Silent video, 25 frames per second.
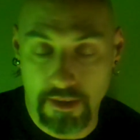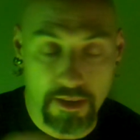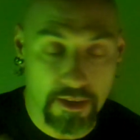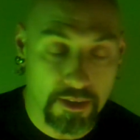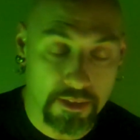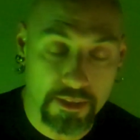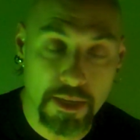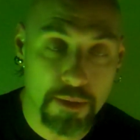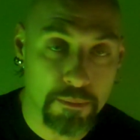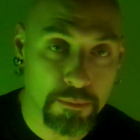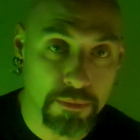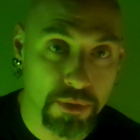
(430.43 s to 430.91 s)

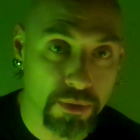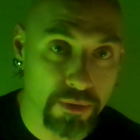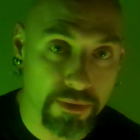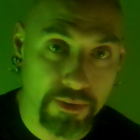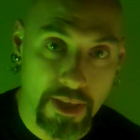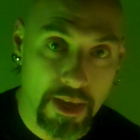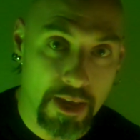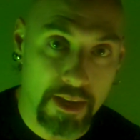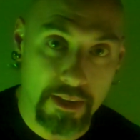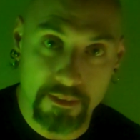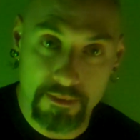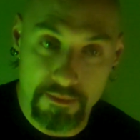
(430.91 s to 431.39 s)
and keep doing
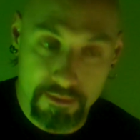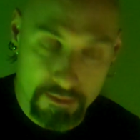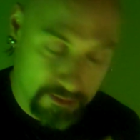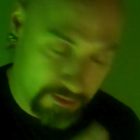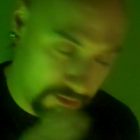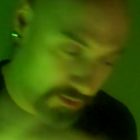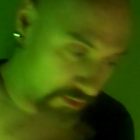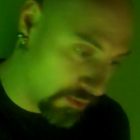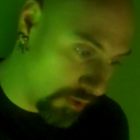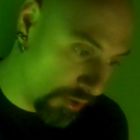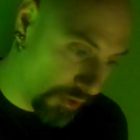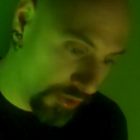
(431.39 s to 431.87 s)
that
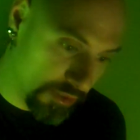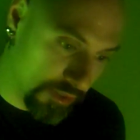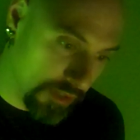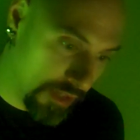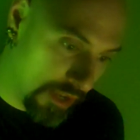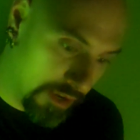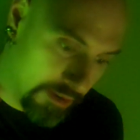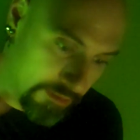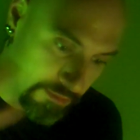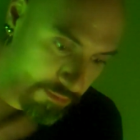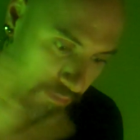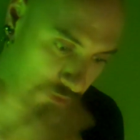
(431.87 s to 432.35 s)
throughout your
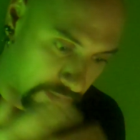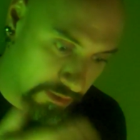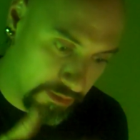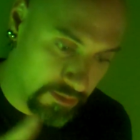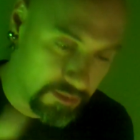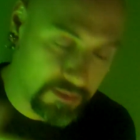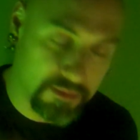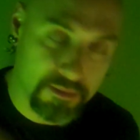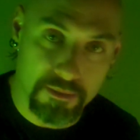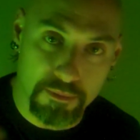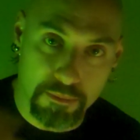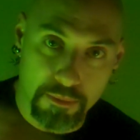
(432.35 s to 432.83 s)
life
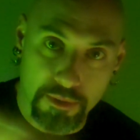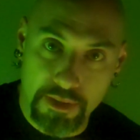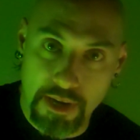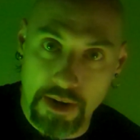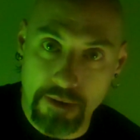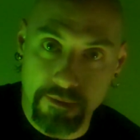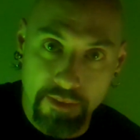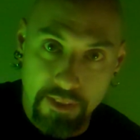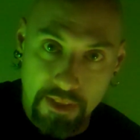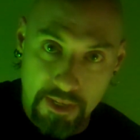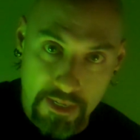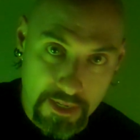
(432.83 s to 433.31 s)
with
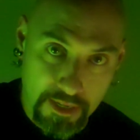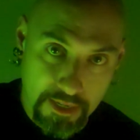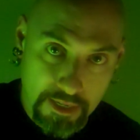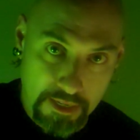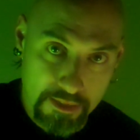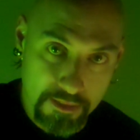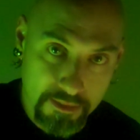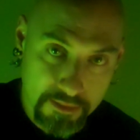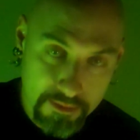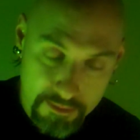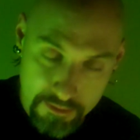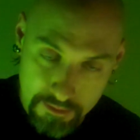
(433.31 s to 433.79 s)
everything in
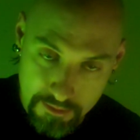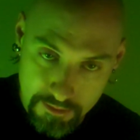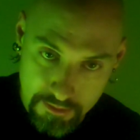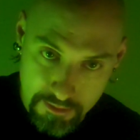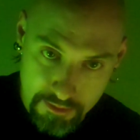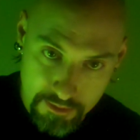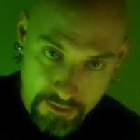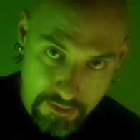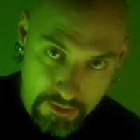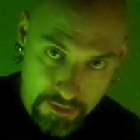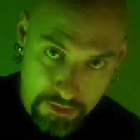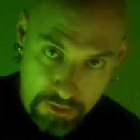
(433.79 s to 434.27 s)
it,
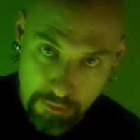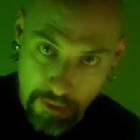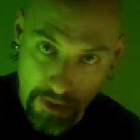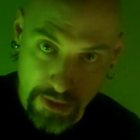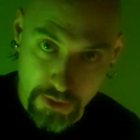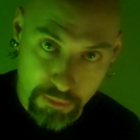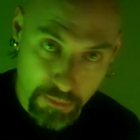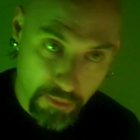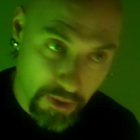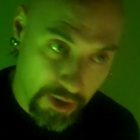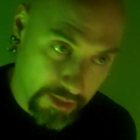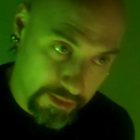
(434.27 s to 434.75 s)
no
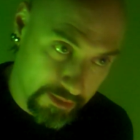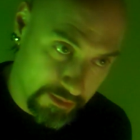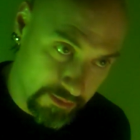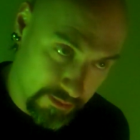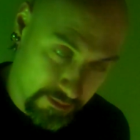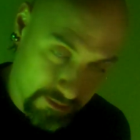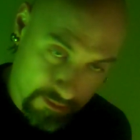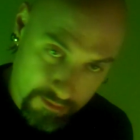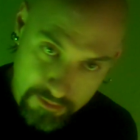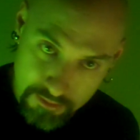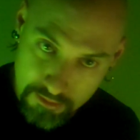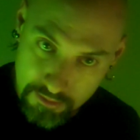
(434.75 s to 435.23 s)
matter what.
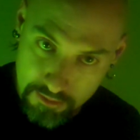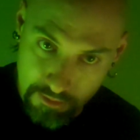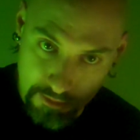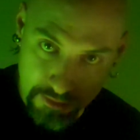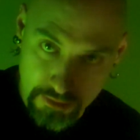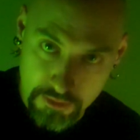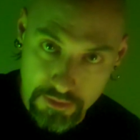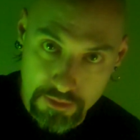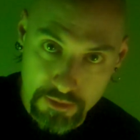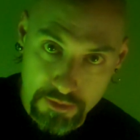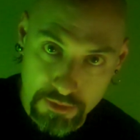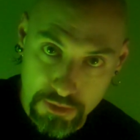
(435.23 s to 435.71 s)

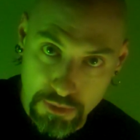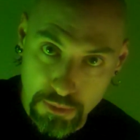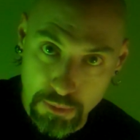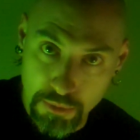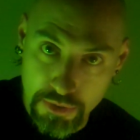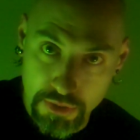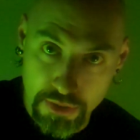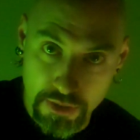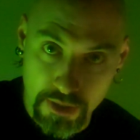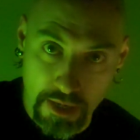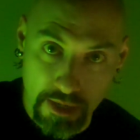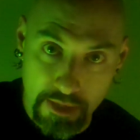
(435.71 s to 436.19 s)
Do
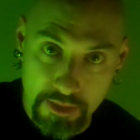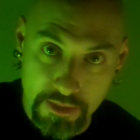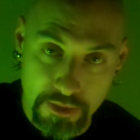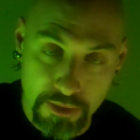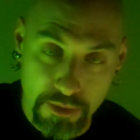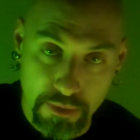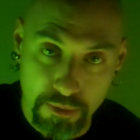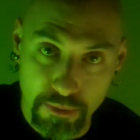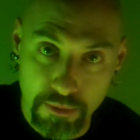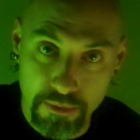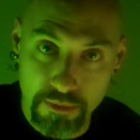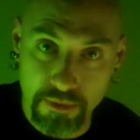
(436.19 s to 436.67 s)
what you gotta
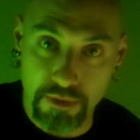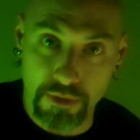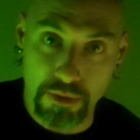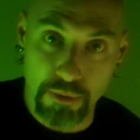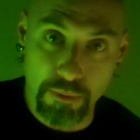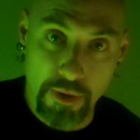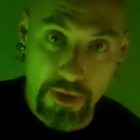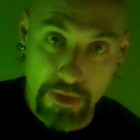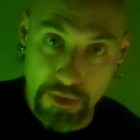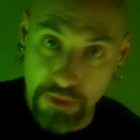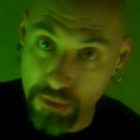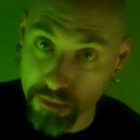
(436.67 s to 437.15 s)
do
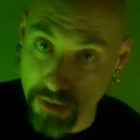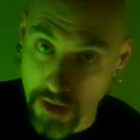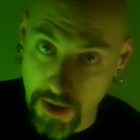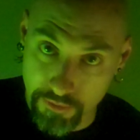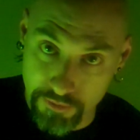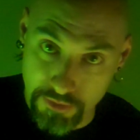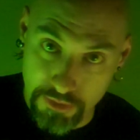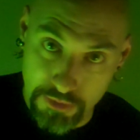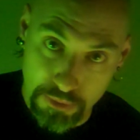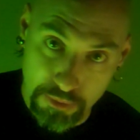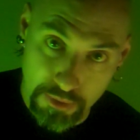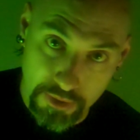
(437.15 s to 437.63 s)
the way you
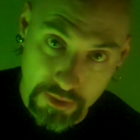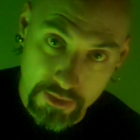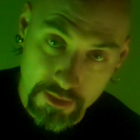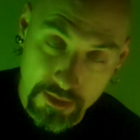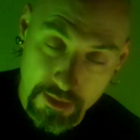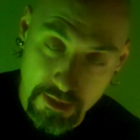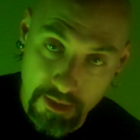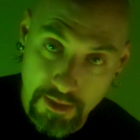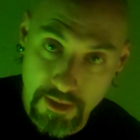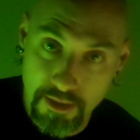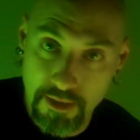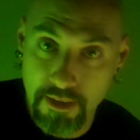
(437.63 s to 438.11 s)
have to do it,
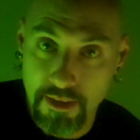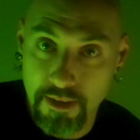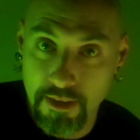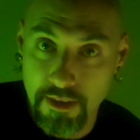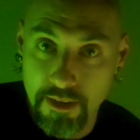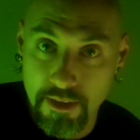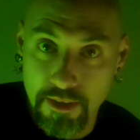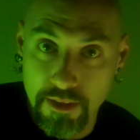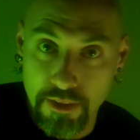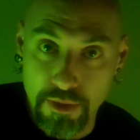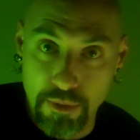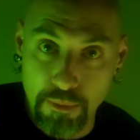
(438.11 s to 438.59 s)

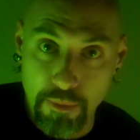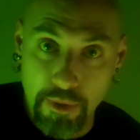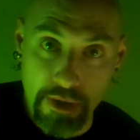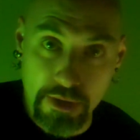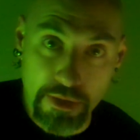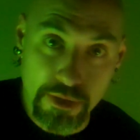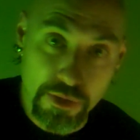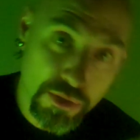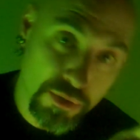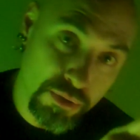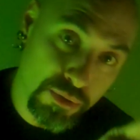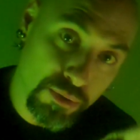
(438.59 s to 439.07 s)
the way
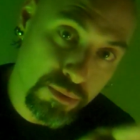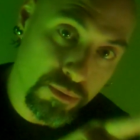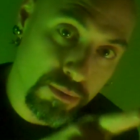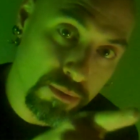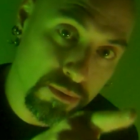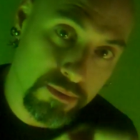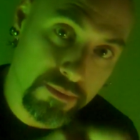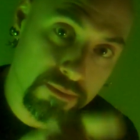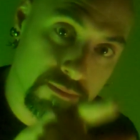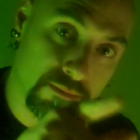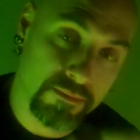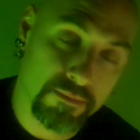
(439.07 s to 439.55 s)

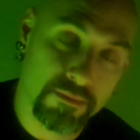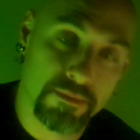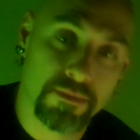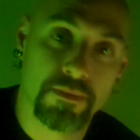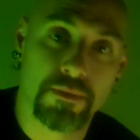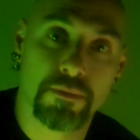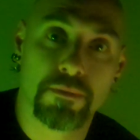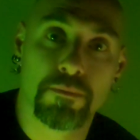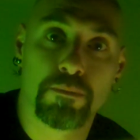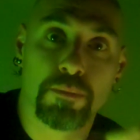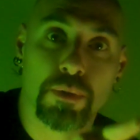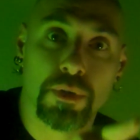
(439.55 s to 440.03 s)
you
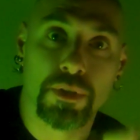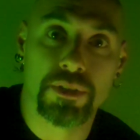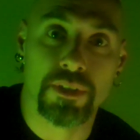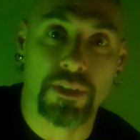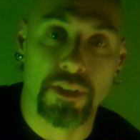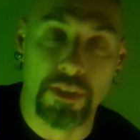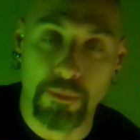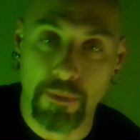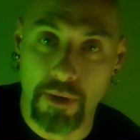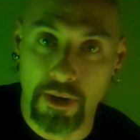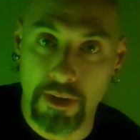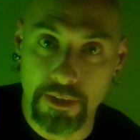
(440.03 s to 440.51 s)

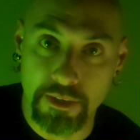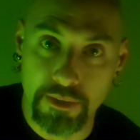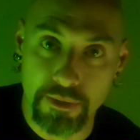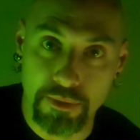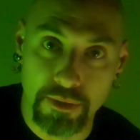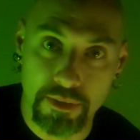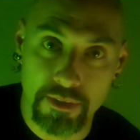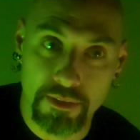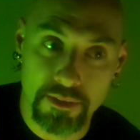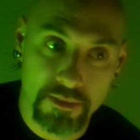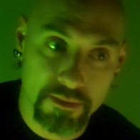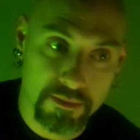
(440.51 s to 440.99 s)
personally want to
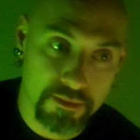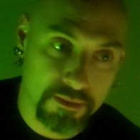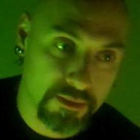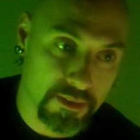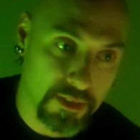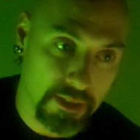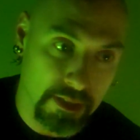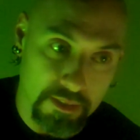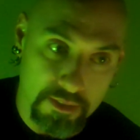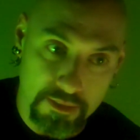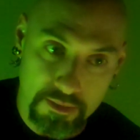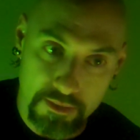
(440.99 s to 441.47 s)
do it,
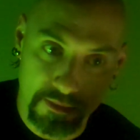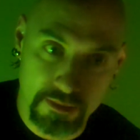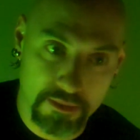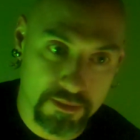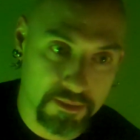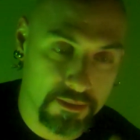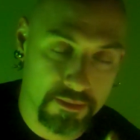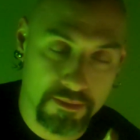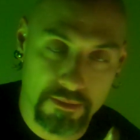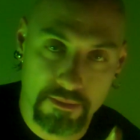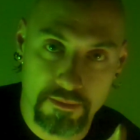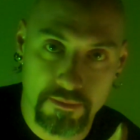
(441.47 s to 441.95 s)

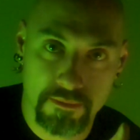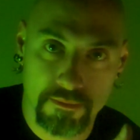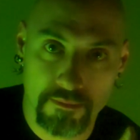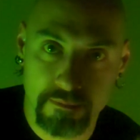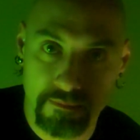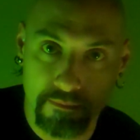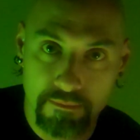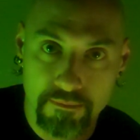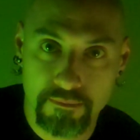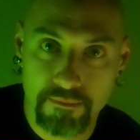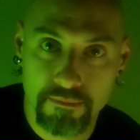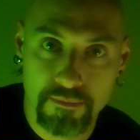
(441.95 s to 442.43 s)
because
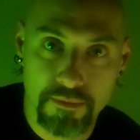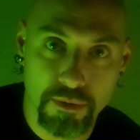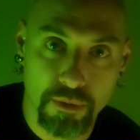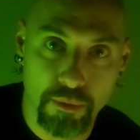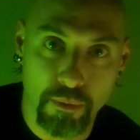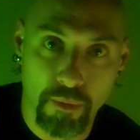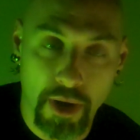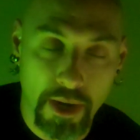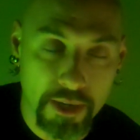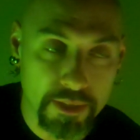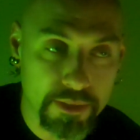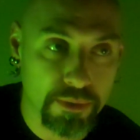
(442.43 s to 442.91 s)

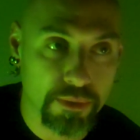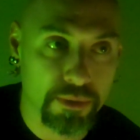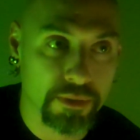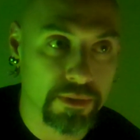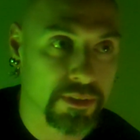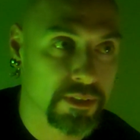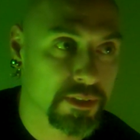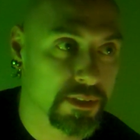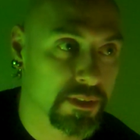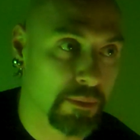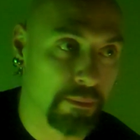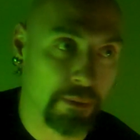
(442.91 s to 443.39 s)
why do
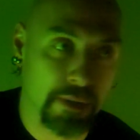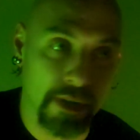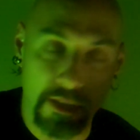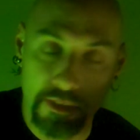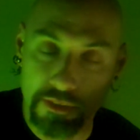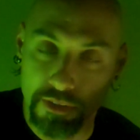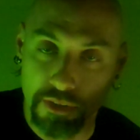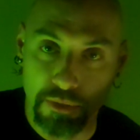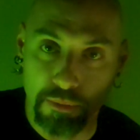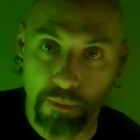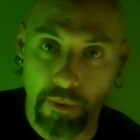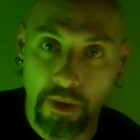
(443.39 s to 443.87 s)
it someone
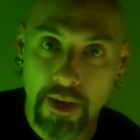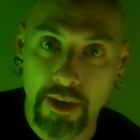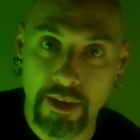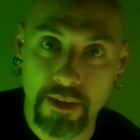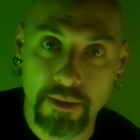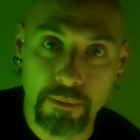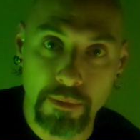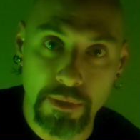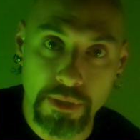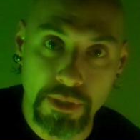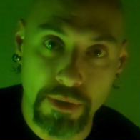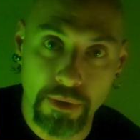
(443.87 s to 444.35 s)
else's way
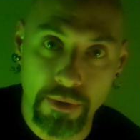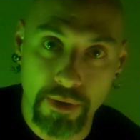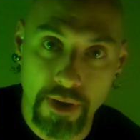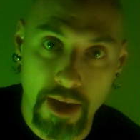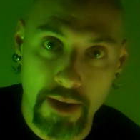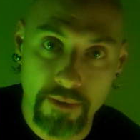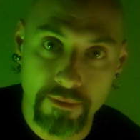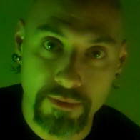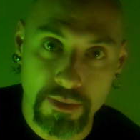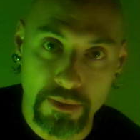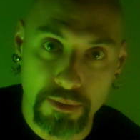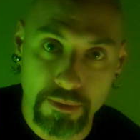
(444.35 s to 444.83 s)
when you don't
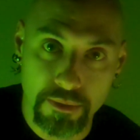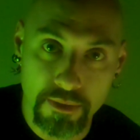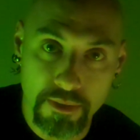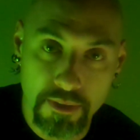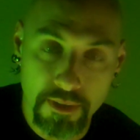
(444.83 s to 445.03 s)
have to?